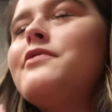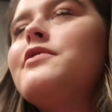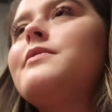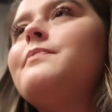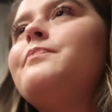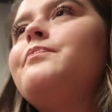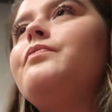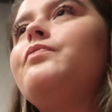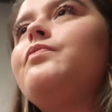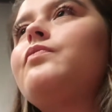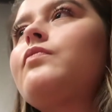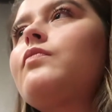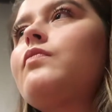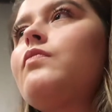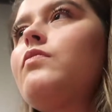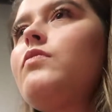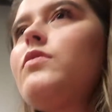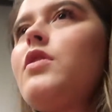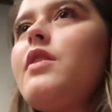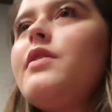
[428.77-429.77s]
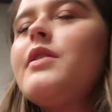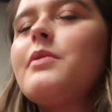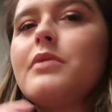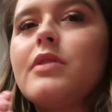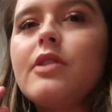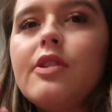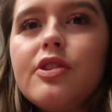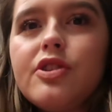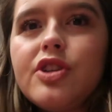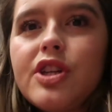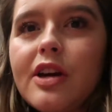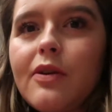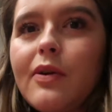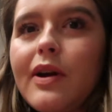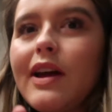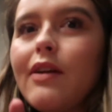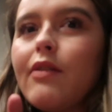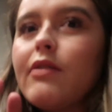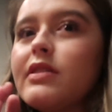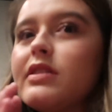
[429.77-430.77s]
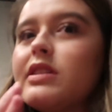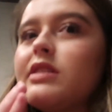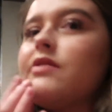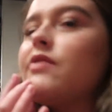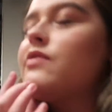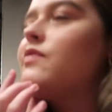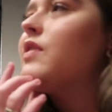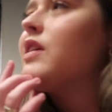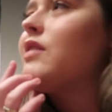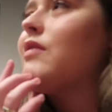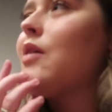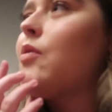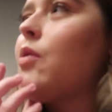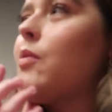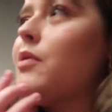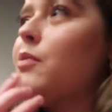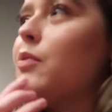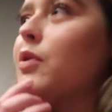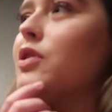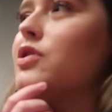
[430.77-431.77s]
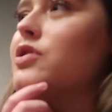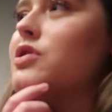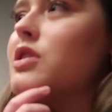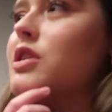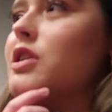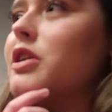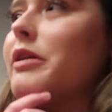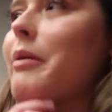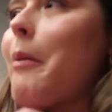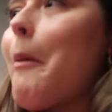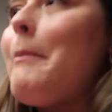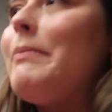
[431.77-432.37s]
I think we're going to chill here and figure out what we want to do.